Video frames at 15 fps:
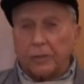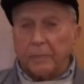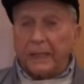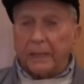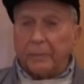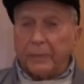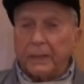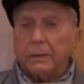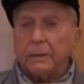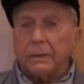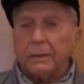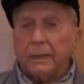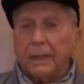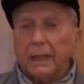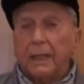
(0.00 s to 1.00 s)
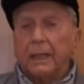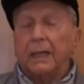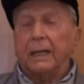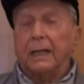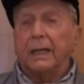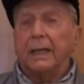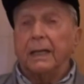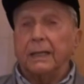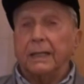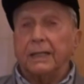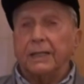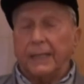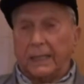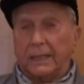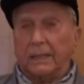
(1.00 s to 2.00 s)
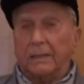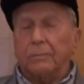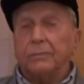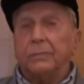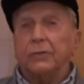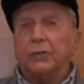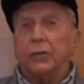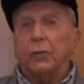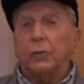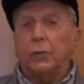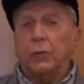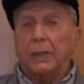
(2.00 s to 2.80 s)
being built, and there's 6 of them, so